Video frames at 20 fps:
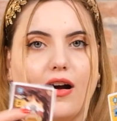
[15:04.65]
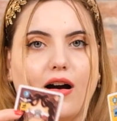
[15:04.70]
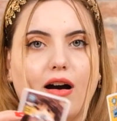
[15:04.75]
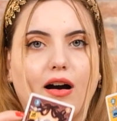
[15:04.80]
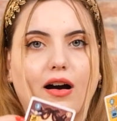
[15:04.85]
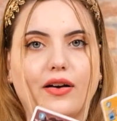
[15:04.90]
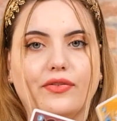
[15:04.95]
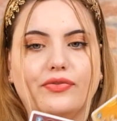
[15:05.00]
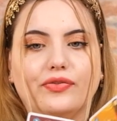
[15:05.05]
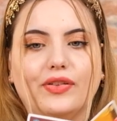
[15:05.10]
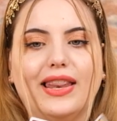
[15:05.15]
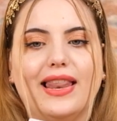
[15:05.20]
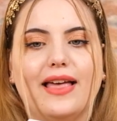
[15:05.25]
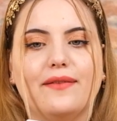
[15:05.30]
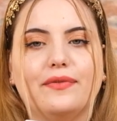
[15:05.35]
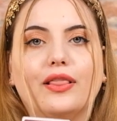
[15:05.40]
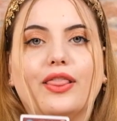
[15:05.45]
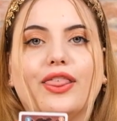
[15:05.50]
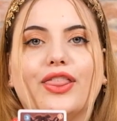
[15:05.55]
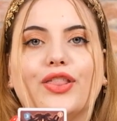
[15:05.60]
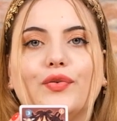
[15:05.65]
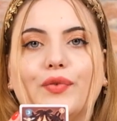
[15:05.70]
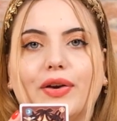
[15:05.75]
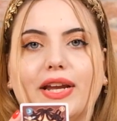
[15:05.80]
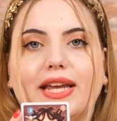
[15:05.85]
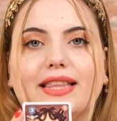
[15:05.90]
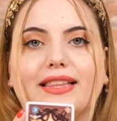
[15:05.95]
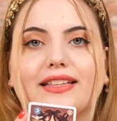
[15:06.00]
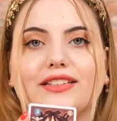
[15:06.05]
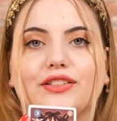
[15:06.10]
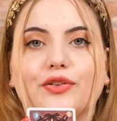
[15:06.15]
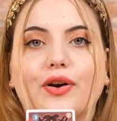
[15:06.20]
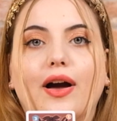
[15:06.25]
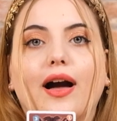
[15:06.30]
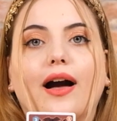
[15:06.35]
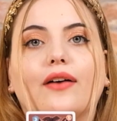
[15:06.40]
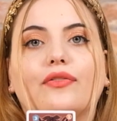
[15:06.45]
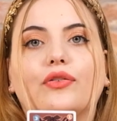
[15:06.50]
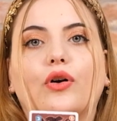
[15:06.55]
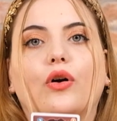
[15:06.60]
of level 3 that you
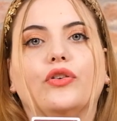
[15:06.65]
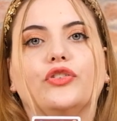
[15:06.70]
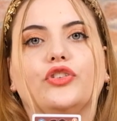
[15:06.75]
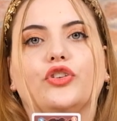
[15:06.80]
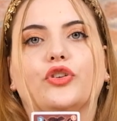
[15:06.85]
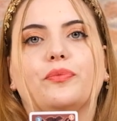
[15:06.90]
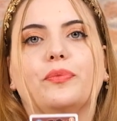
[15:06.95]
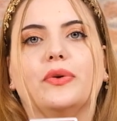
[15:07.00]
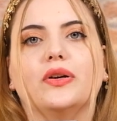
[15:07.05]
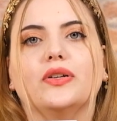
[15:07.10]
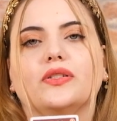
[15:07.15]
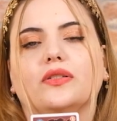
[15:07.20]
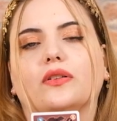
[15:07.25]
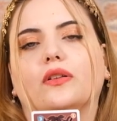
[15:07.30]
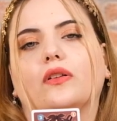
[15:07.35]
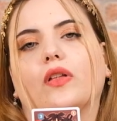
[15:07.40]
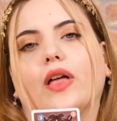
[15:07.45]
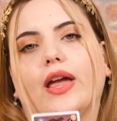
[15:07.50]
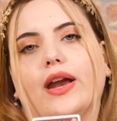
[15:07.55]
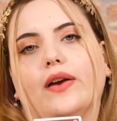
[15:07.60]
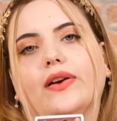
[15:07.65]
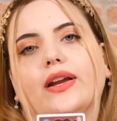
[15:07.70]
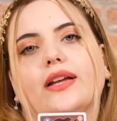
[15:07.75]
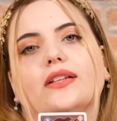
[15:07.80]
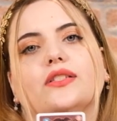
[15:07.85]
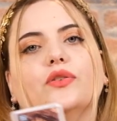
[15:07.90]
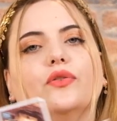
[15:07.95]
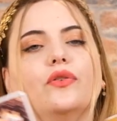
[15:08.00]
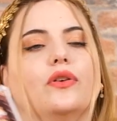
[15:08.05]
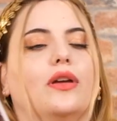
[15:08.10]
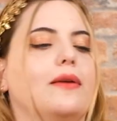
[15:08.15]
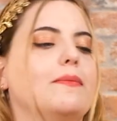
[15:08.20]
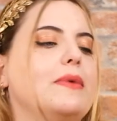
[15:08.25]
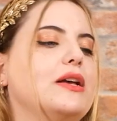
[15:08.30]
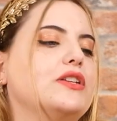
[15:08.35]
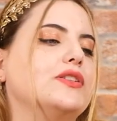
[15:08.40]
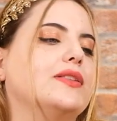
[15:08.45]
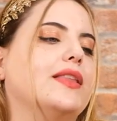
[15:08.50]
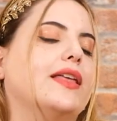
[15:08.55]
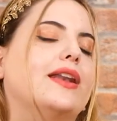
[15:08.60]
have on your personal area. So
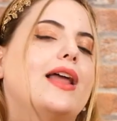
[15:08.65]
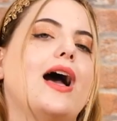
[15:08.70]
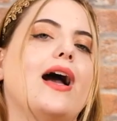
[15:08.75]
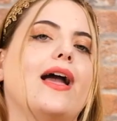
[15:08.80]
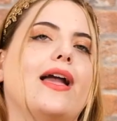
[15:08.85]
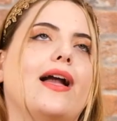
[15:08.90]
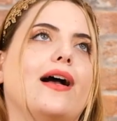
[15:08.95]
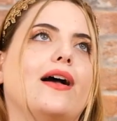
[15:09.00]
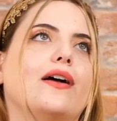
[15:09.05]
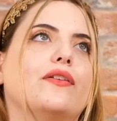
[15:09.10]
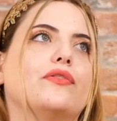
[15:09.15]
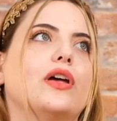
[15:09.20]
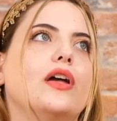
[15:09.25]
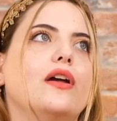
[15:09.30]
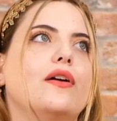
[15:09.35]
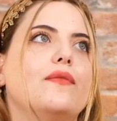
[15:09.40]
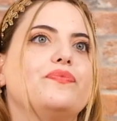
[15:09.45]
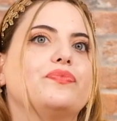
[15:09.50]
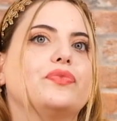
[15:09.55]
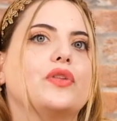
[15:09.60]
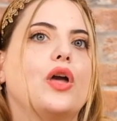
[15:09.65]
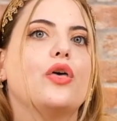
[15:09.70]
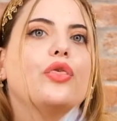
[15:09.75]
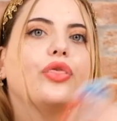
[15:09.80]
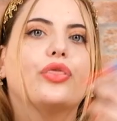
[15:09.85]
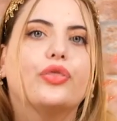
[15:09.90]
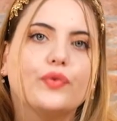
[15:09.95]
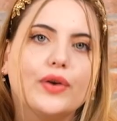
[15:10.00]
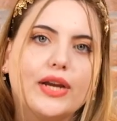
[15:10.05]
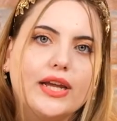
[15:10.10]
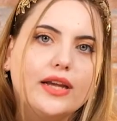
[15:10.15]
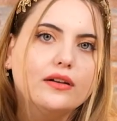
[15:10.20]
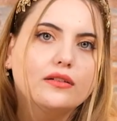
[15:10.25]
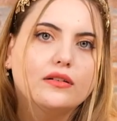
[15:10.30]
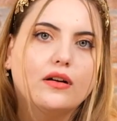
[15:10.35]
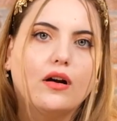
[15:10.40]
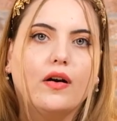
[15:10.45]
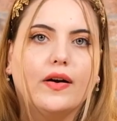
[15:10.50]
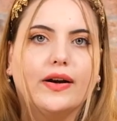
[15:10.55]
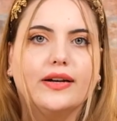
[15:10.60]
imagine that I have three
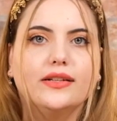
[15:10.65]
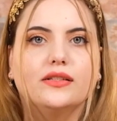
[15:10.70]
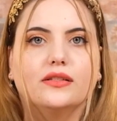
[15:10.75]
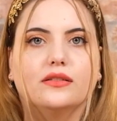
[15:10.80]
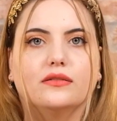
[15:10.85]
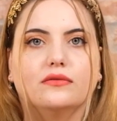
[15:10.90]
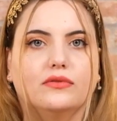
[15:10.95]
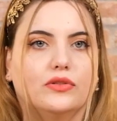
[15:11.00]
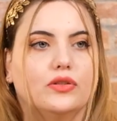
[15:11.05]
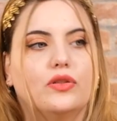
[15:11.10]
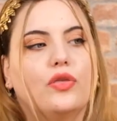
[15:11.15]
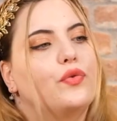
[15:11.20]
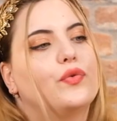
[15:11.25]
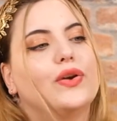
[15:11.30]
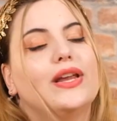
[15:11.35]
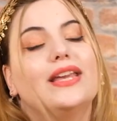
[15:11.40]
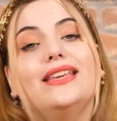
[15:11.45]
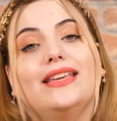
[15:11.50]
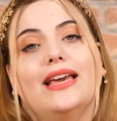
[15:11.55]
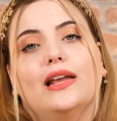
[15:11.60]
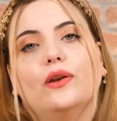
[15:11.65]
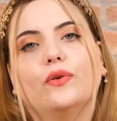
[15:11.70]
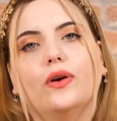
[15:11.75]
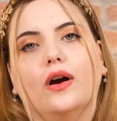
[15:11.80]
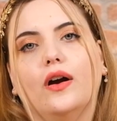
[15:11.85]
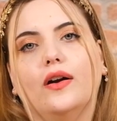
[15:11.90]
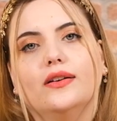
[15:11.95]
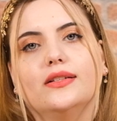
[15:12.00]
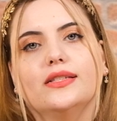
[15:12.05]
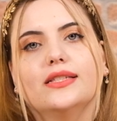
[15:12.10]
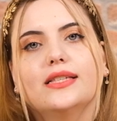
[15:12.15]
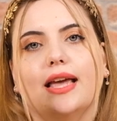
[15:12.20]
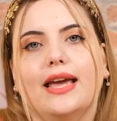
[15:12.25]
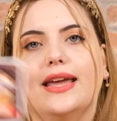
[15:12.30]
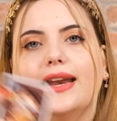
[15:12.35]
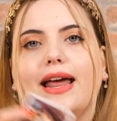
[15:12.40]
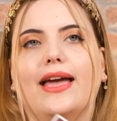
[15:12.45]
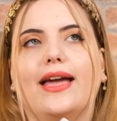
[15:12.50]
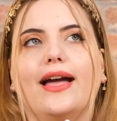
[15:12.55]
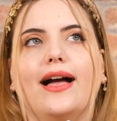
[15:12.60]
cards, 3 yellow cards,
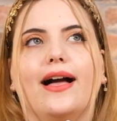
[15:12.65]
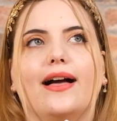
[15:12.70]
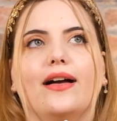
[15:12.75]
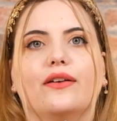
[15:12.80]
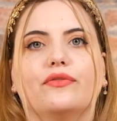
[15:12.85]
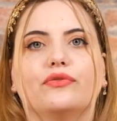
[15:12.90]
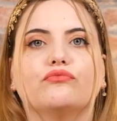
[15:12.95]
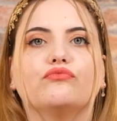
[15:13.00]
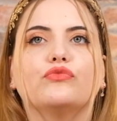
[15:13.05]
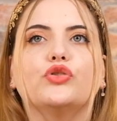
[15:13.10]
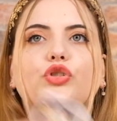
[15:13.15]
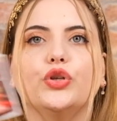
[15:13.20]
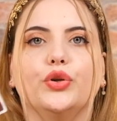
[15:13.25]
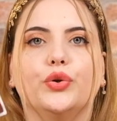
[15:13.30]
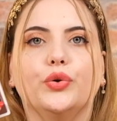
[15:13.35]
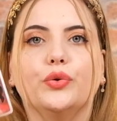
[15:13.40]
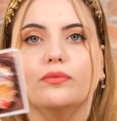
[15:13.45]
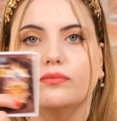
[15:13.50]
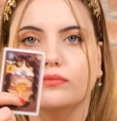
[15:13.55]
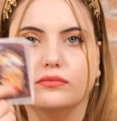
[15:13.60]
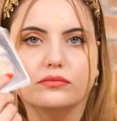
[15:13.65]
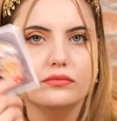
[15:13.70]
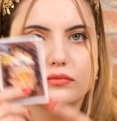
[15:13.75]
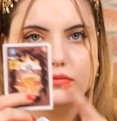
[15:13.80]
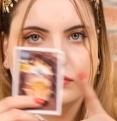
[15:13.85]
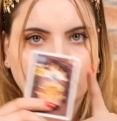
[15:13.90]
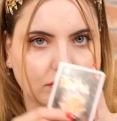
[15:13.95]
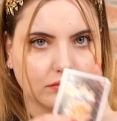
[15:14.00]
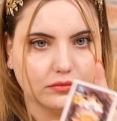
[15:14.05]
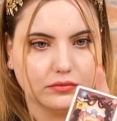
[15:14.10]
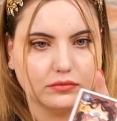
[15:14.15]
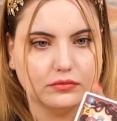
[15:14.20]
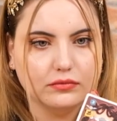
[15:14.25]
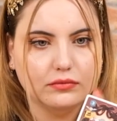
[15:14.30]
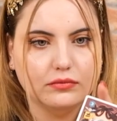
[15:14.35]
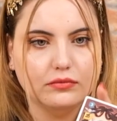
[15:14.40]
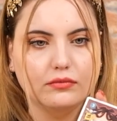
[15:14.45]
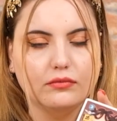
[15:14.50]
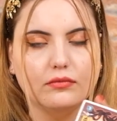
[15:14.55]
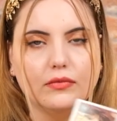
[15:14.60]
and I have two
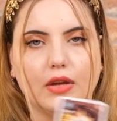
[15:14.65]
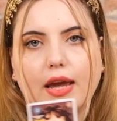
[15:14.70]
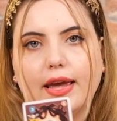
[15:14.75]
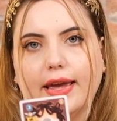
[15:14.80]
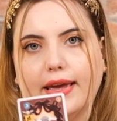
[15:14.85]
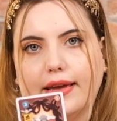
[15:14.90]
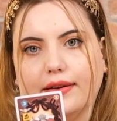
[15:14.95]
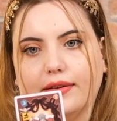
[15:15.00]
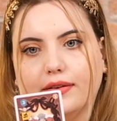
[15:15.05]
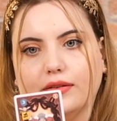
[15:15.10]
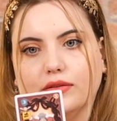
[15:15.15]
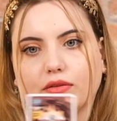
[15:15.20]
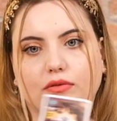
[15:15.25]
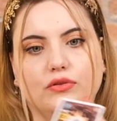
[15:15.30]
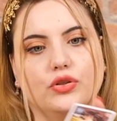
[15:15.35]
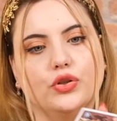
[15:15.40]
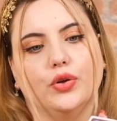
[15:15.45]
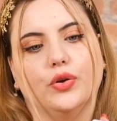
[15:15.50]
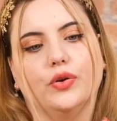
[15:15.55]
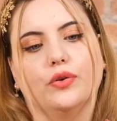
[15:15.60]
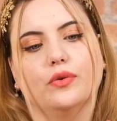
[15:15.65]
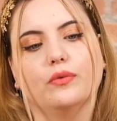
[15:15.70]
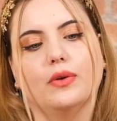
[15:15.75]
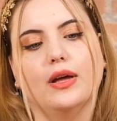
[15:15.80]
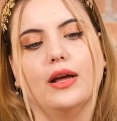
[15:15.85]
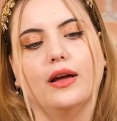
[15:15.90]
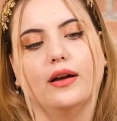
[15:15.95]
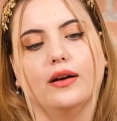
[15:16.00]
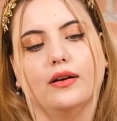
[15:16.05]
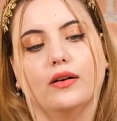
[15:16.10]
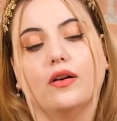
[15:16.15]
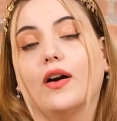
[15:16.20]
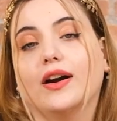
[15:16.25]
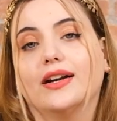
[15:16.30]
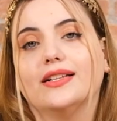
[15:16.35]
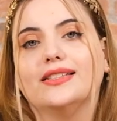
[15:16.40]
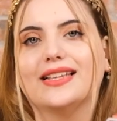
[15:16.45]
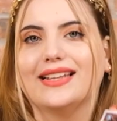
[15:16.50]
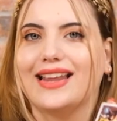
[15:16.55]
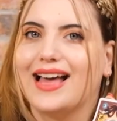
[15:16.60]

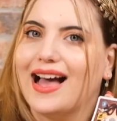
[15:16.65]
cards that